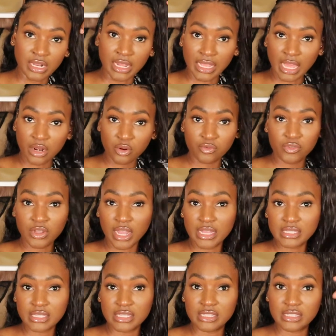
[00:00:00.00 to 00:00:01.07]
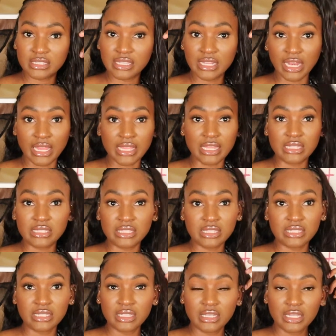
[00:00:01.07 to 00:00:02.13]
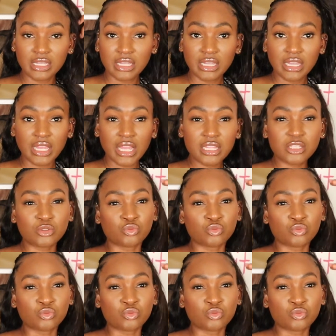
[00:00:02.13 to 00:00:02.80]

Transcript: Like, I don't know if you guys can see, like, it's